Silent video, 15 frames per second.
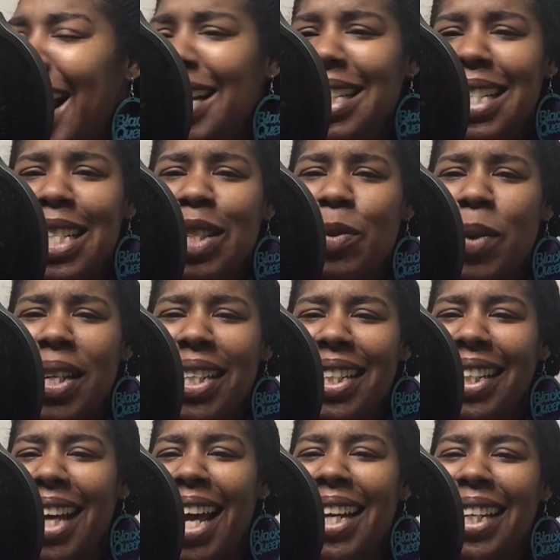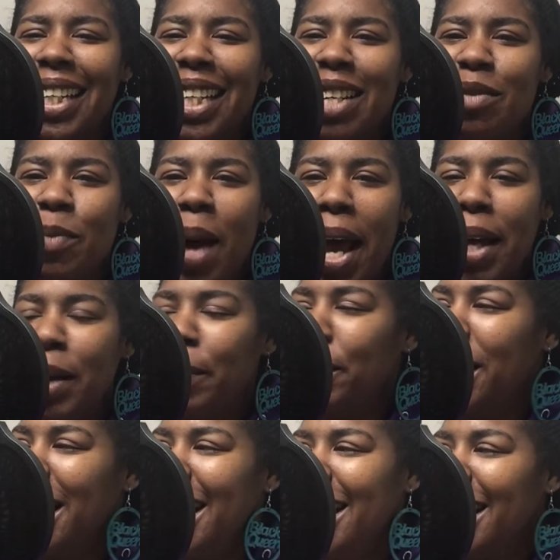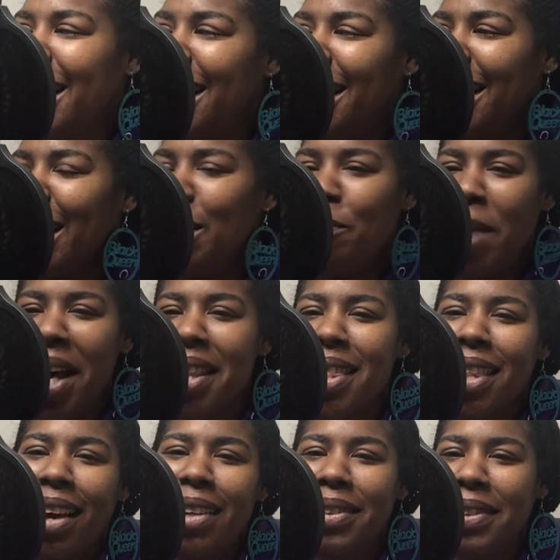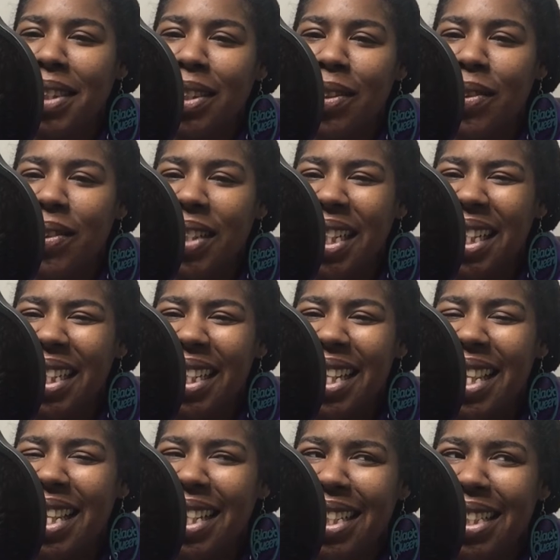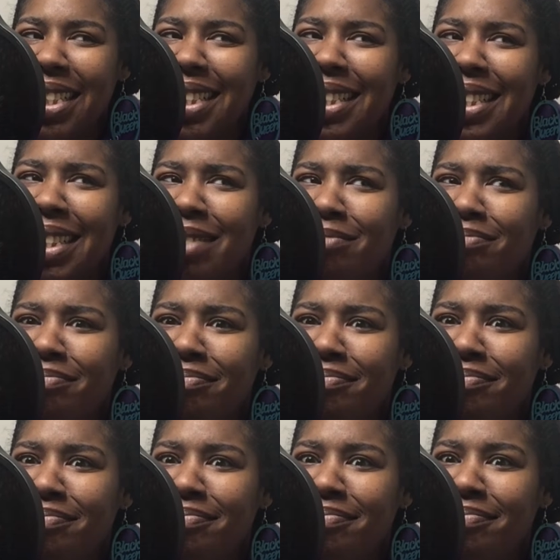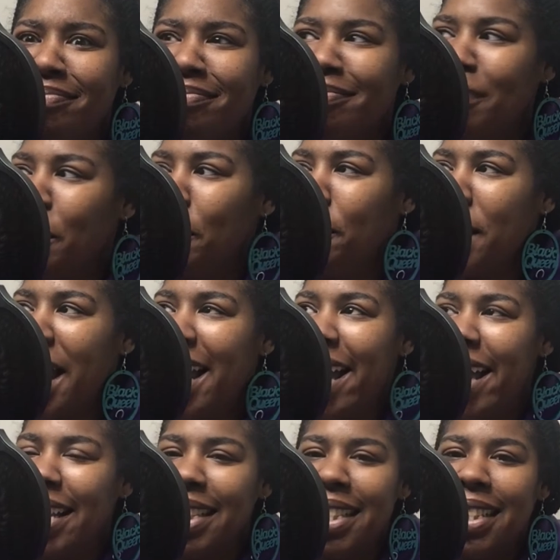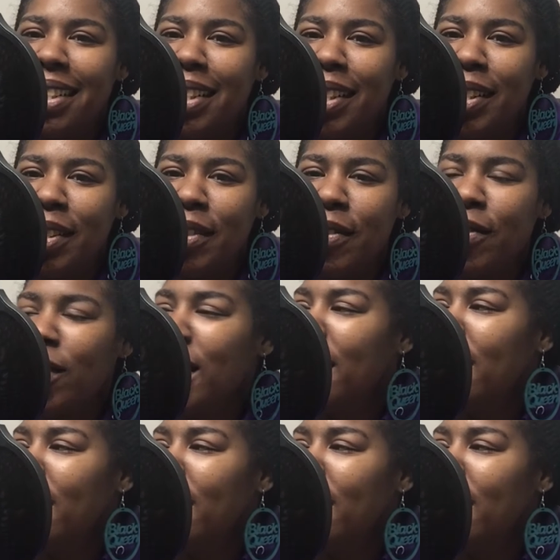I just wanted to kind of give my opinion and my thoughts on this mess of,